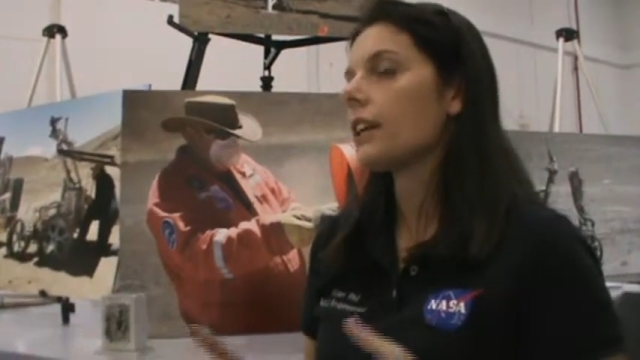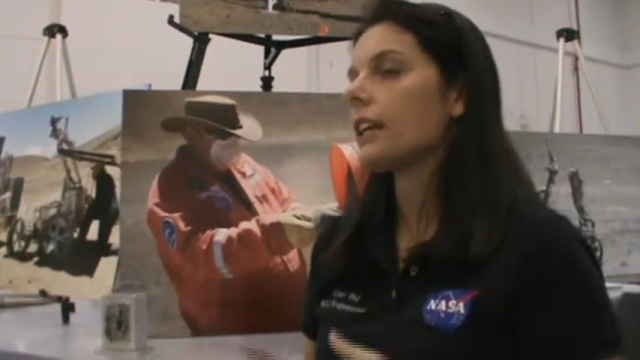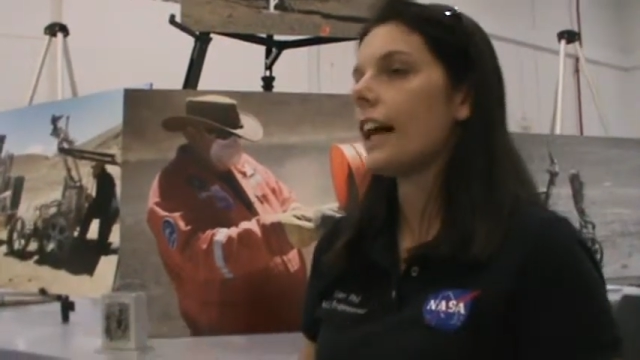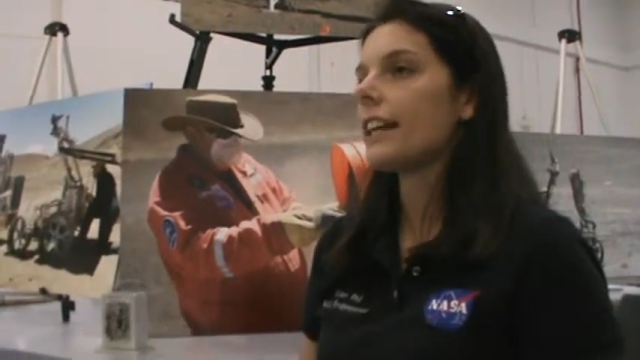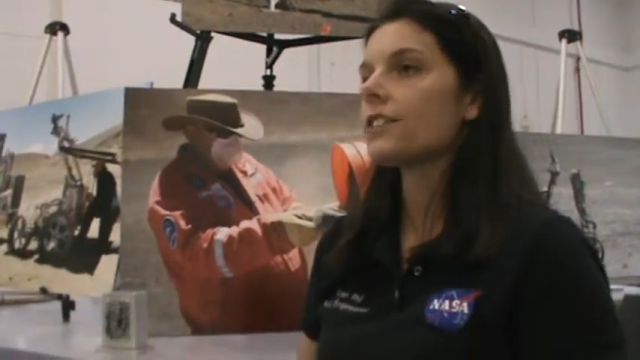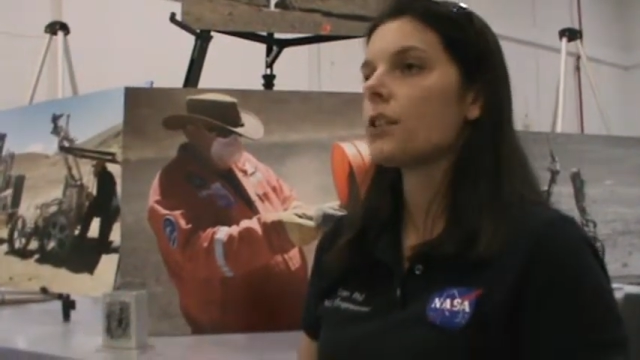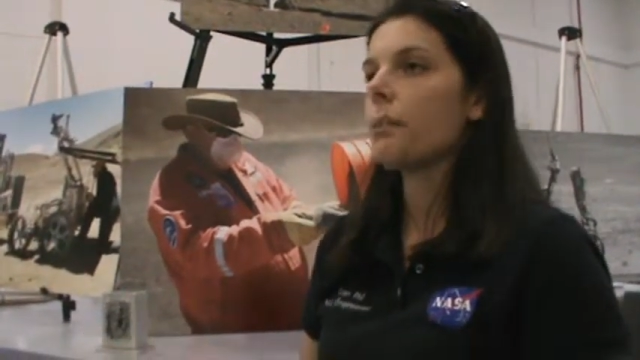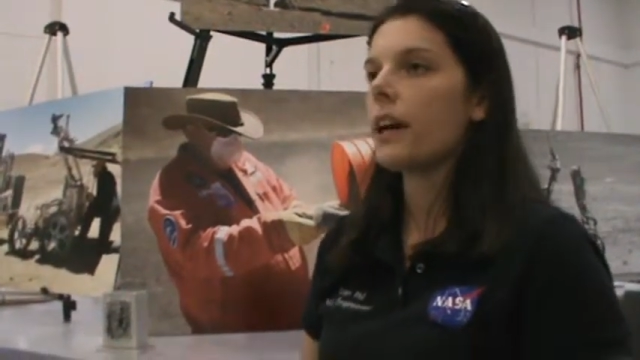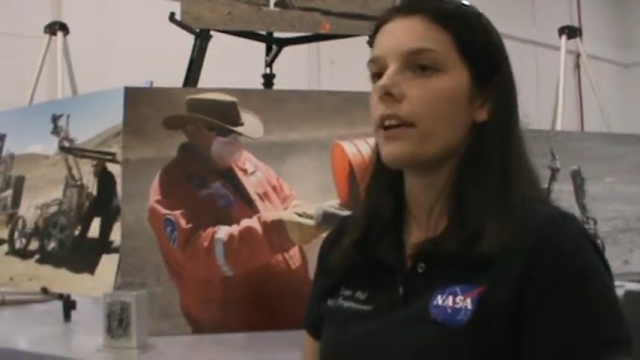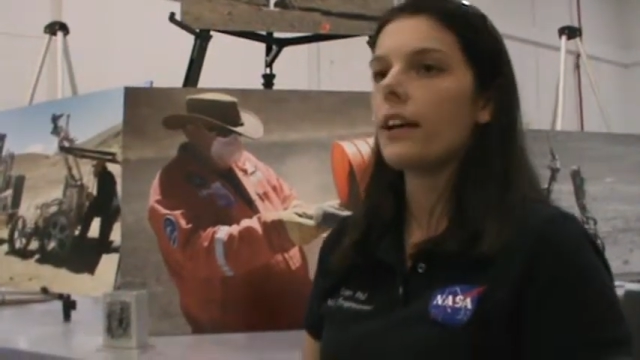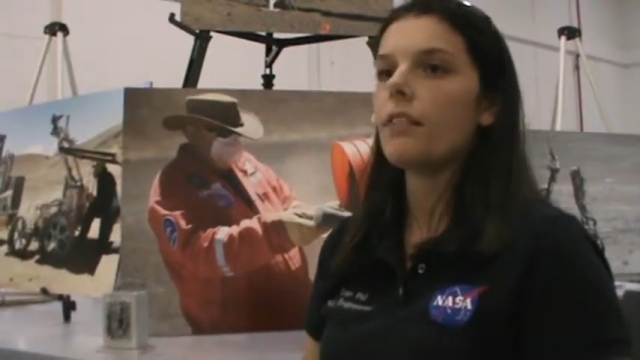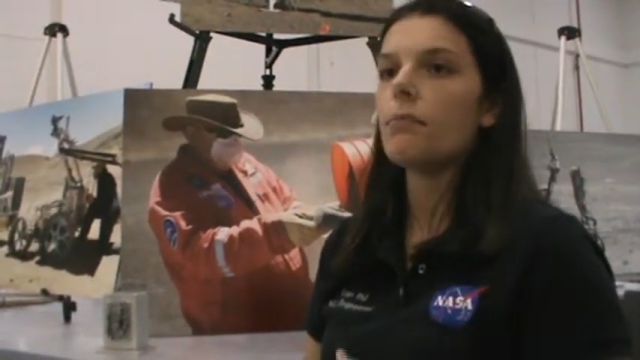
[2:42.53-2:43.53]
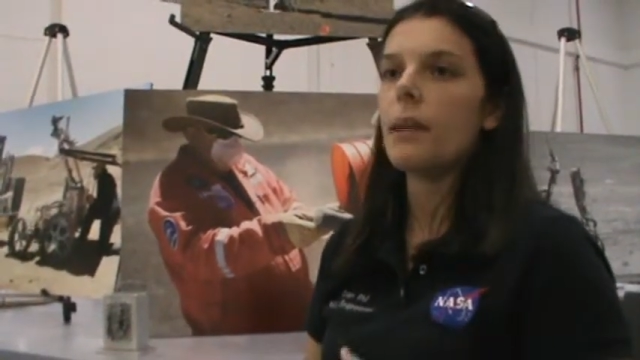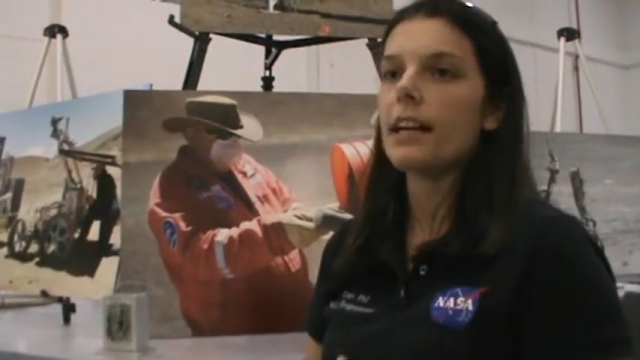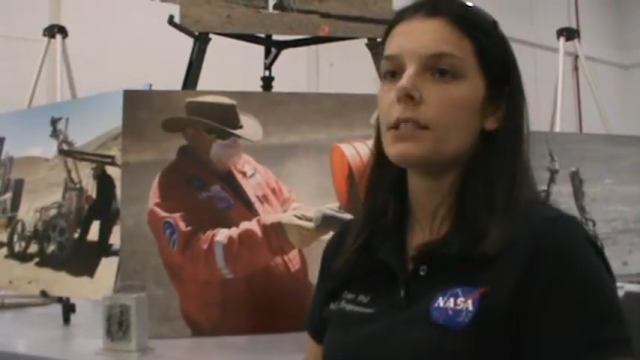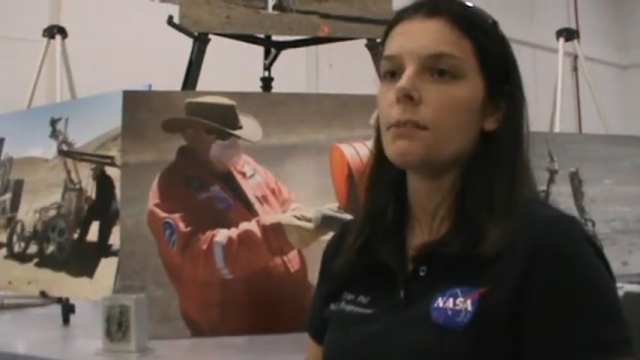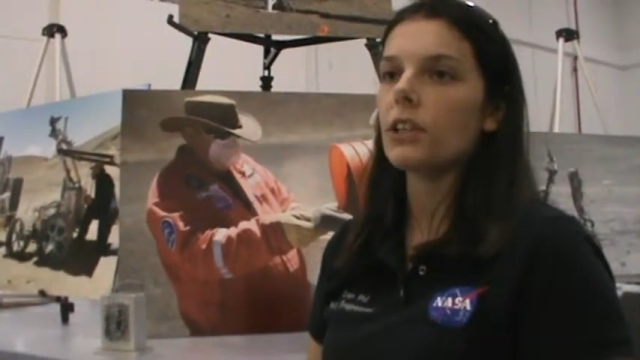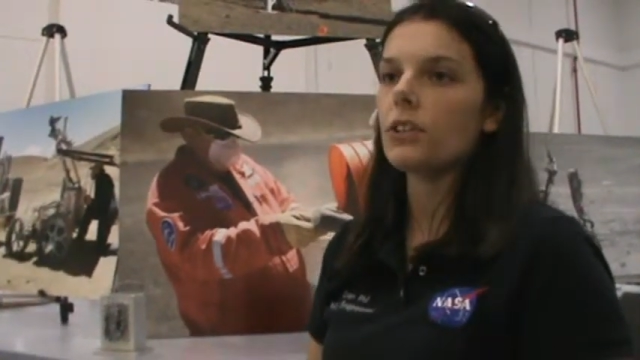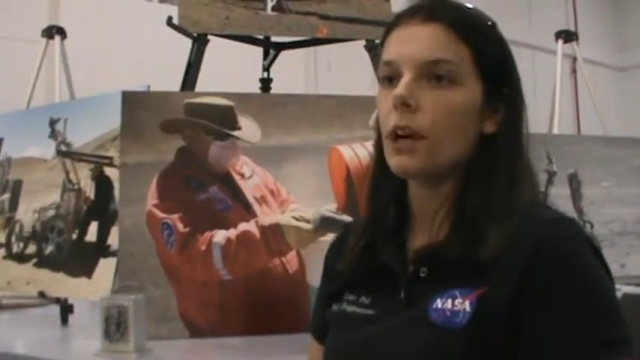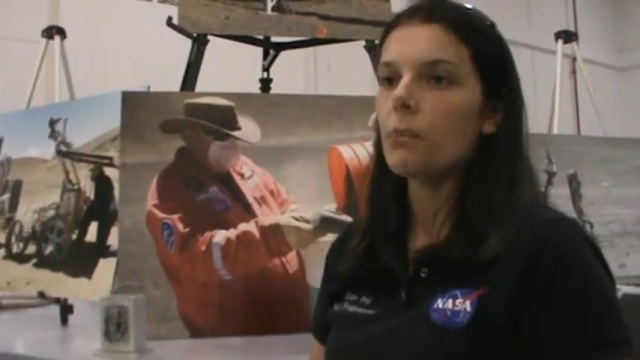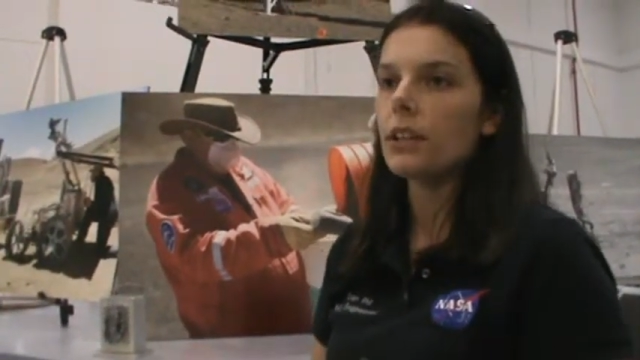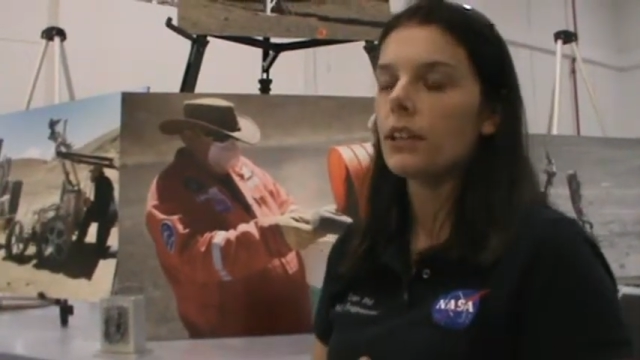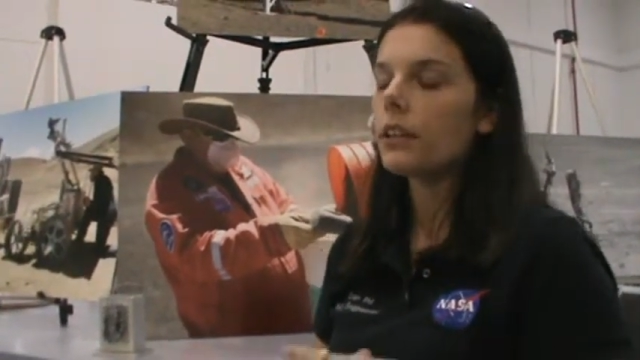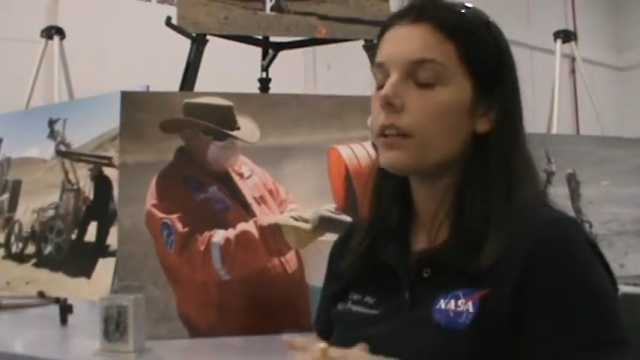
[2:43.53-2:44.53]
or gas chromatograph mass
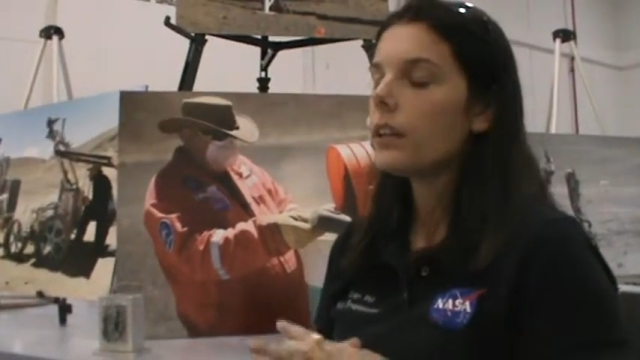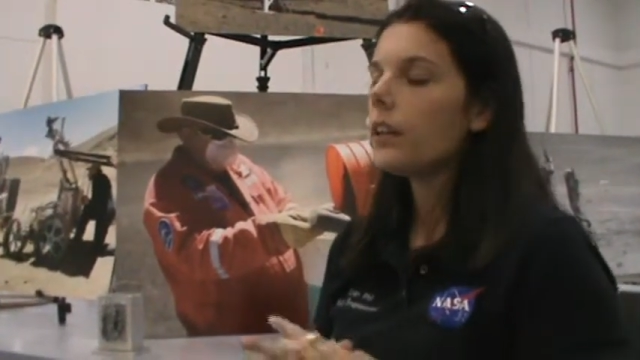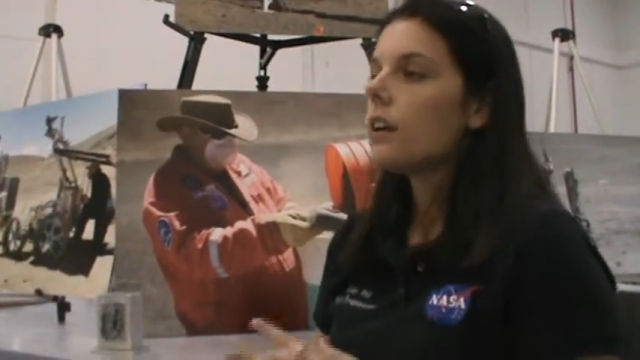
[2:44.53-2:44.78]
spectrometer.